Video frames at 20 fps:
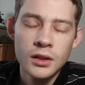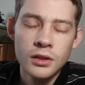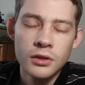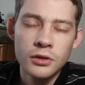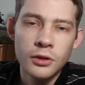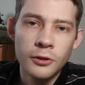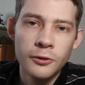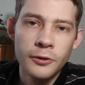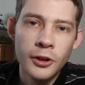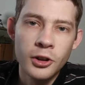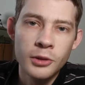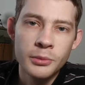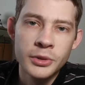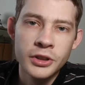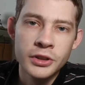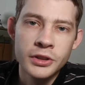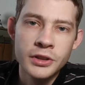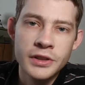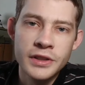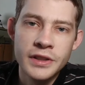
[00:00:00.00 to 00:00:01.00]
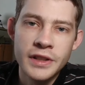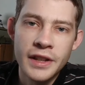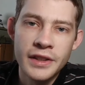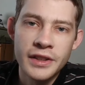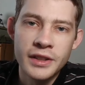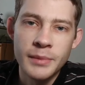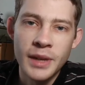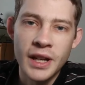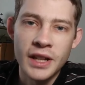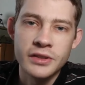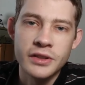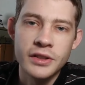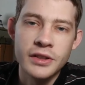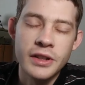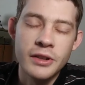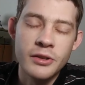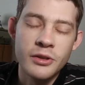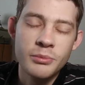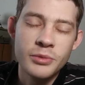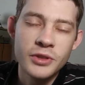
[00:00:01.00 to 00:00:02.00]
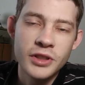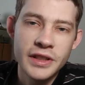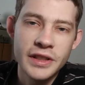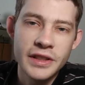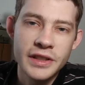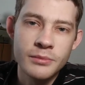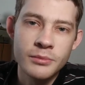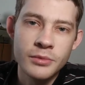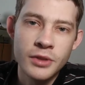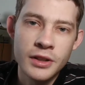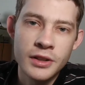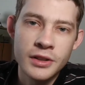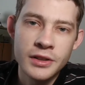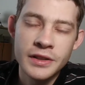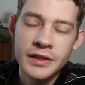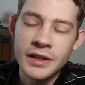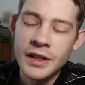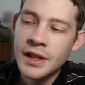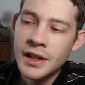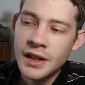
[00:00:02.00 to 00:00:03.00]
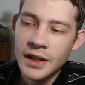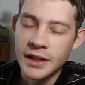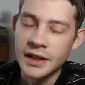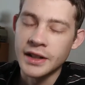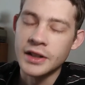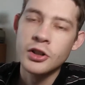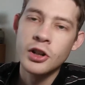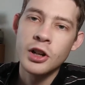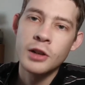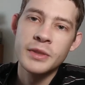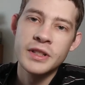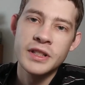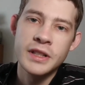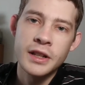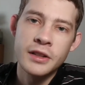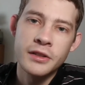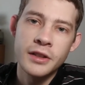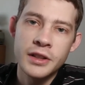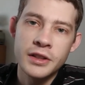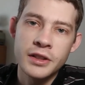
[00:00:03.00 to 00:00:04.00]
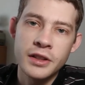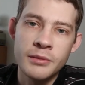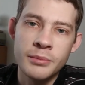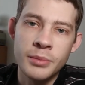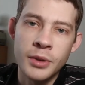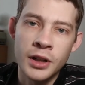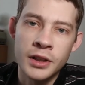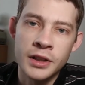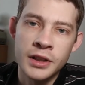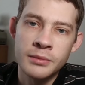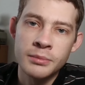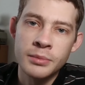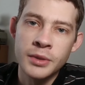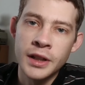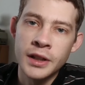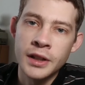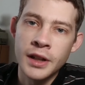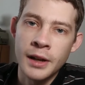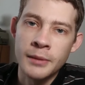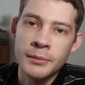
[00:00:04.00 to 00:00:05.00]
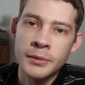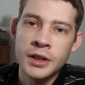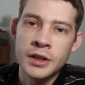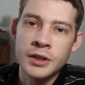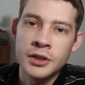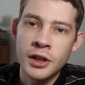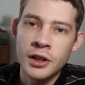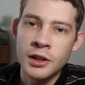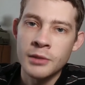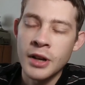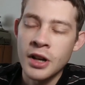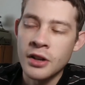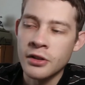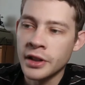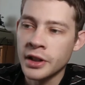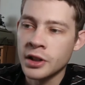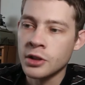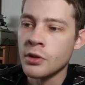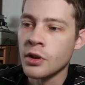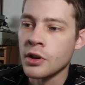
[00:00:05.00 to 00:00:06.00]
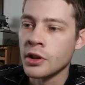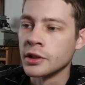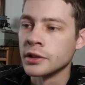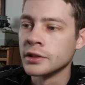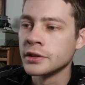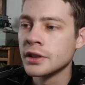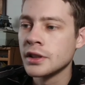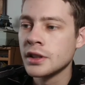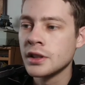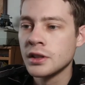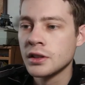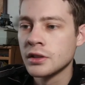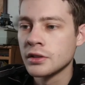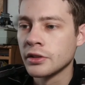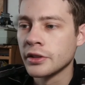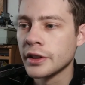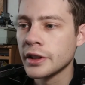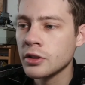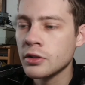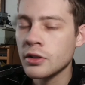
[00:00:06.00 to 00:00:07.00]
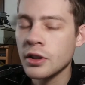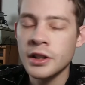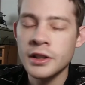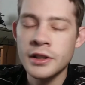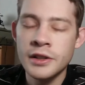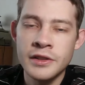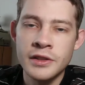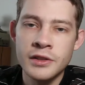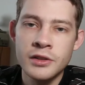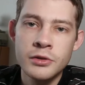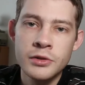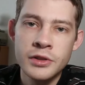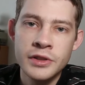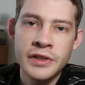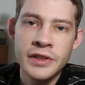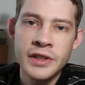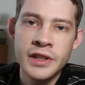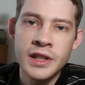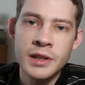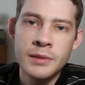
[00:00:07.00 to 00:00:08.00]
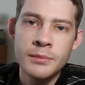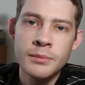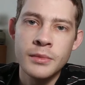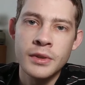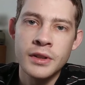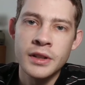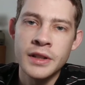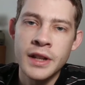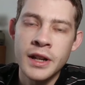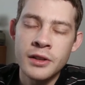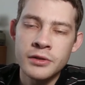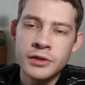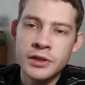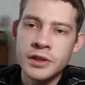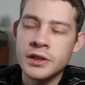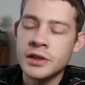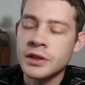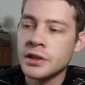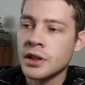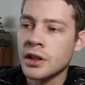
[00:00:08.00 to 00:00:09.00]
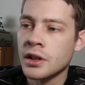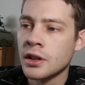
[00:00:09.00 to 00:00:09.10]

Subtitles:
Hello, fellow builders. Nathan Masters here with Brick System Brothers. And I know I'm a day late to the party, but I'm going to talk about LEGO art. LEGO art is the newest theme announced.